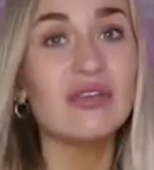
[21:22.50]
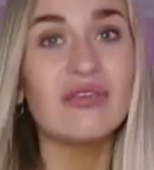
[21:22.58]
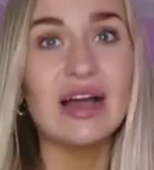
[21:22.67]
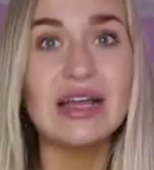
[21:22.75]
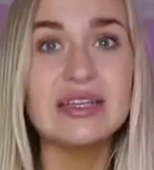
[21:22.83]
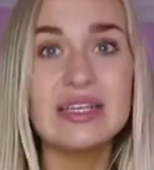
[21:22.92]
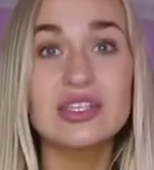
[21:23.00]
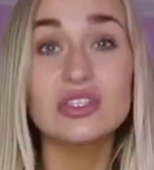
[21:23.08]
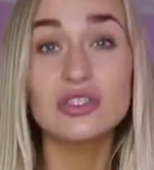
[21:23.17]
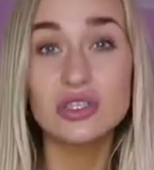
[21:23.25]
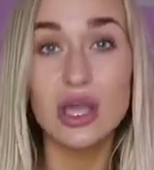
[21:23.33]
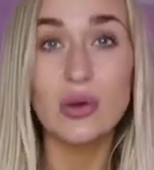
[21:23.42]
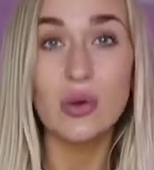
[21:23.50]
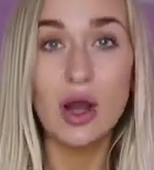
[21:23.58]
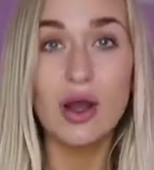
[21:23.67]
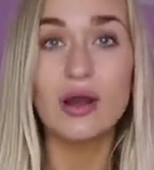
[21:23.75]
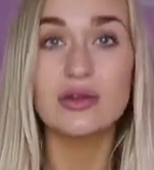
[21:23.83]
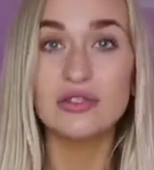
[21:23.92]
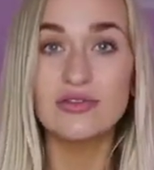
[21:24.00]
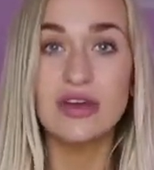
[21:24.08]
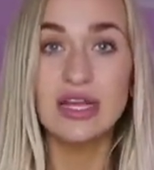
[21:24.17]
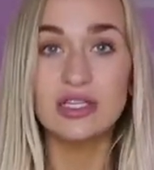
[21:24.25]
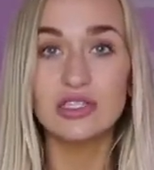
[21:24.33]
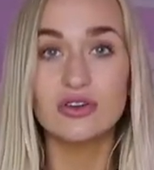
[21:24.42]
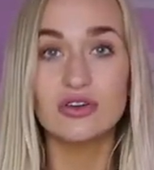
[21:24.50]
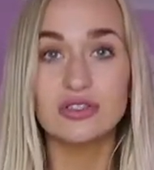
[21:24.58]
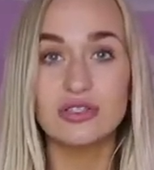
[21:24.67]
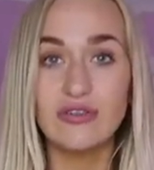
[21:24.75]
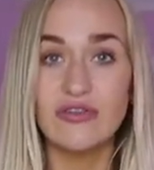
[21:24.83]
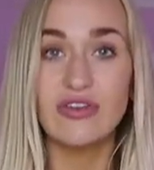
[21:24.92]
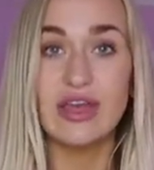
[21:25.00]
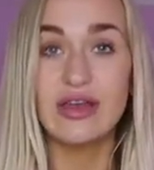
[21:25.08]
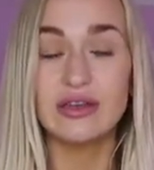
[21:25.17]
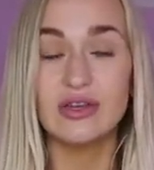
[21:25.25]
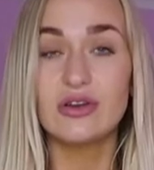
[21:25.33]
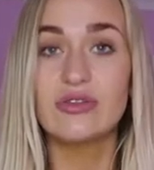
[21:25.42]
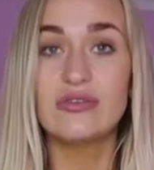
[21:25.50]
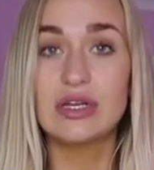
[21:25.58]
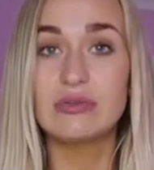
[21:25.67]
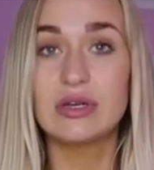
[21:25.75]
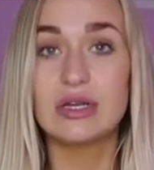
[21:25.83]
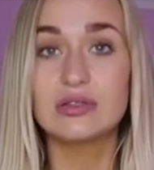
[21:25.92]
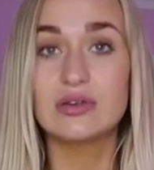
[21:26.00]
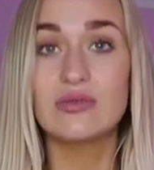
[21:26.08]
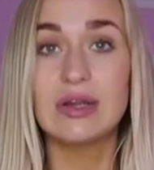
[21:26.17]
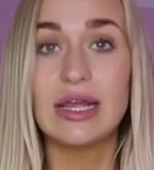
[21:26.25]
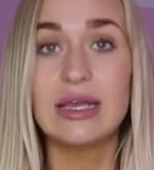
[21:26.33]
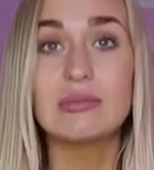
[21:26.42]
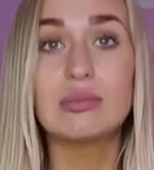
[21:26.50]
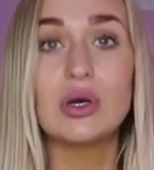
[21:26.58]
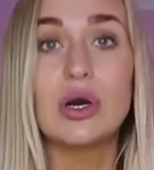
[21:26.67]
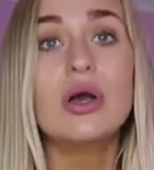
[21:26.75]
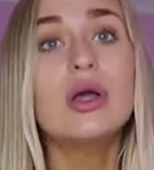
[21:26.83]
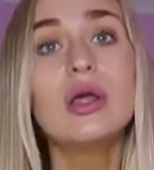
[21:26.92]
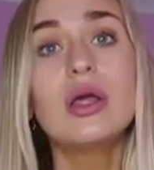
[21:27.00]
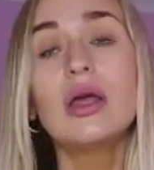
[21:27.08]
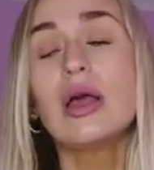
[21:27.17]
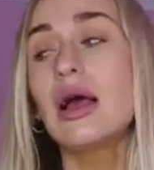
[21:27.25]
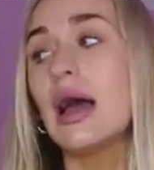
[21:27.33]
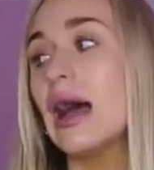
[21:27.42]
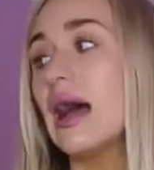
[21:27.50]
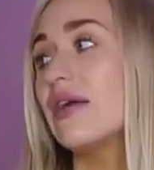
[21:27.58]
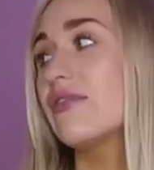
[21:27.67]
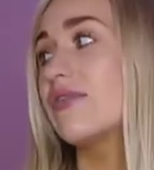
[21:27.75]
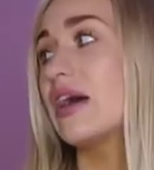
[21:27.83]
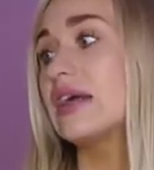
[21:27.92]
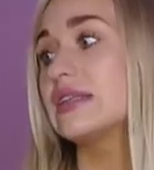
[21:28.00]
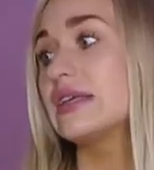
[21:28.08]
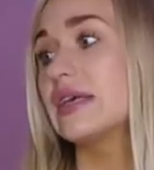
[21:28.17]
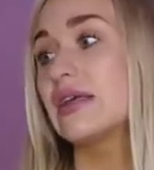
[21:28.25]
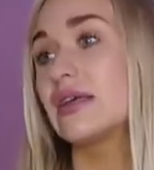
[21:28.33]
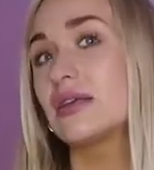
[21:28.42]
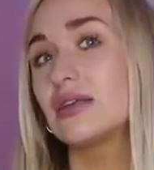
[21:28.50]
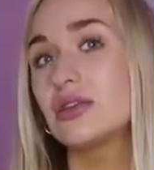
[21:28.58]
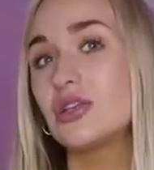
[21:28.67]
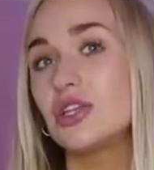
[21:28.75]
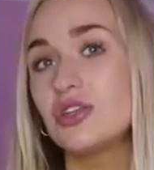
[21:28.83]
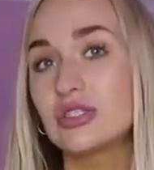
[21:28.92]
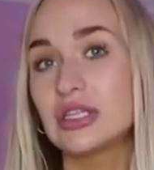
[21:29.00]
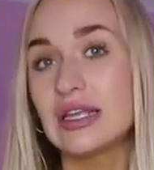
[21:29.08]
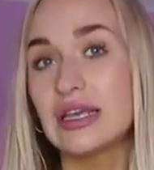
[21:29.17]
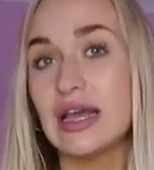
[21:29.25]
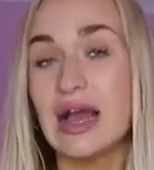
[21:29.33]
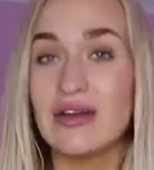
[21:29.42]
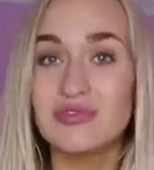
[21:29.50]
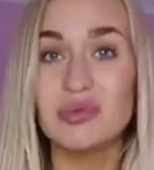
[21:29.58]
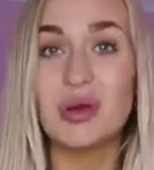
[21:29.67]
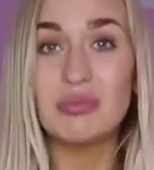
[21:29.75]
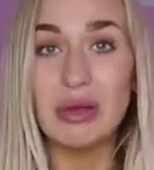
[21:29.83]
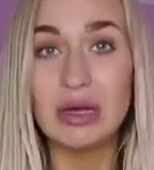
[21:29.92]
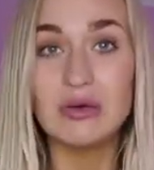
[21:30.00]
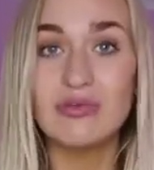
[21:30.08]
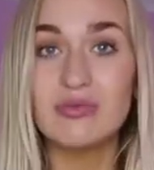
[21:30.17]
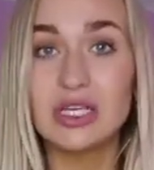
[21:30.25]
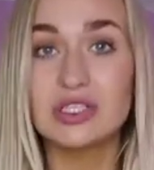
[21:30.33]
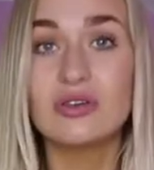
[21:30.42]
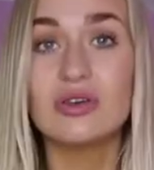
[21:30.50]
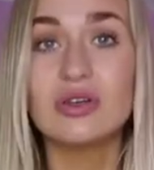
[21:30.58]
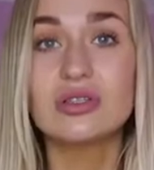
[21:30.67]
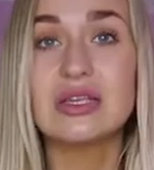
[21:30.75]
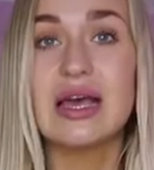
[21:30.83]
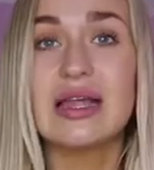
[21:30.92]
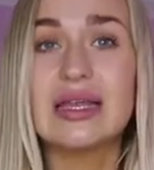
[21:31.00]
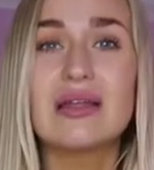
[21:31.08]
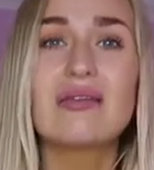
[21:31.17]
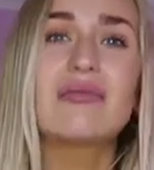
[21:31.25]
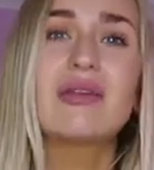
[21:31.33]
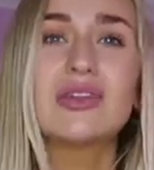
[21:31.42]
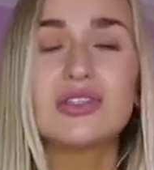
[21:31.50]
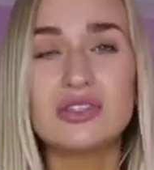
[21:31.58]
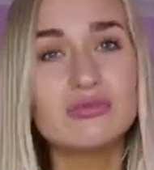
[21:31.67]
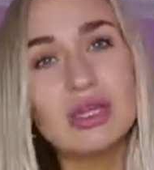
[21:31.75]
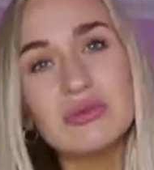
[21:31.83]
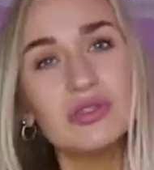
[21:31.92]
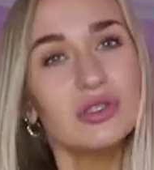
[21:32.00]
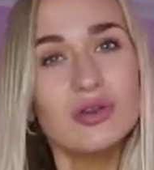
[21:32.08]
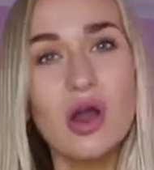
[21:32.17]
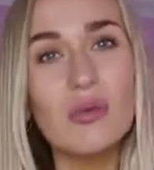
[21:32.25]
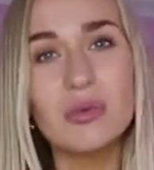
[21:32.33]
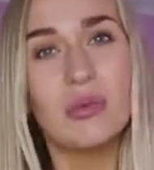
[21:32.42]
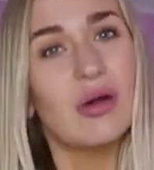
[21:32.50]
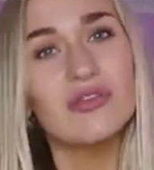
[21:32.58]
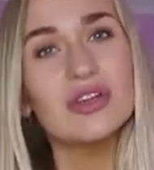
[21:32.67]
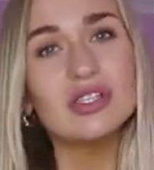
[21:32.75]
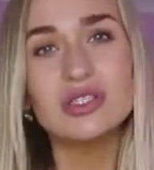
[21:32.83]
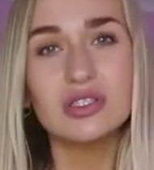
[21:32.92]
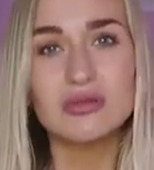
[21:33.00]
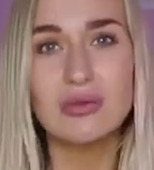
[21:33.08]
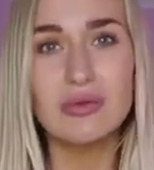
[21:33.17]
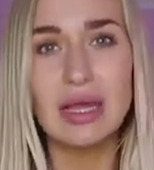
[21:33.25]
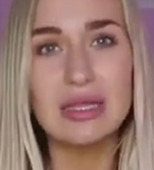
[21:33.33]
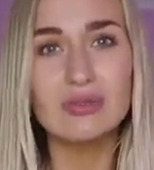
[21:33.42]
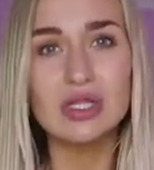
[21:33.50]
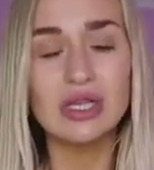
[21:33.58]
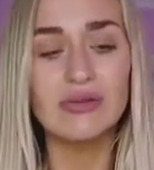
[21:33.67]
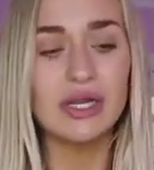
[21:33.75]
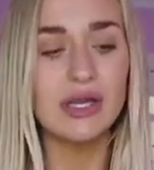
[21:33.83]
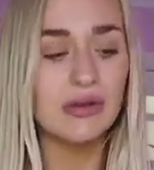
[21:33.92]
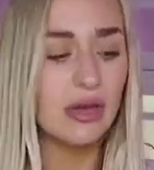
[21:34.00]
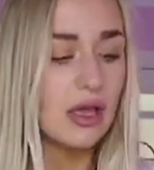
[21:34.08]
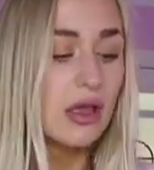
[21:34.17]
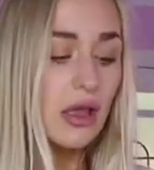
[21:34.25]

I find it so hard to find shorts that fit. I don't know if anyone else can relate, but I find it usually I have to put a belt with my shorts and uh, sometimes just can't be bothered. You just want to wear them on their own.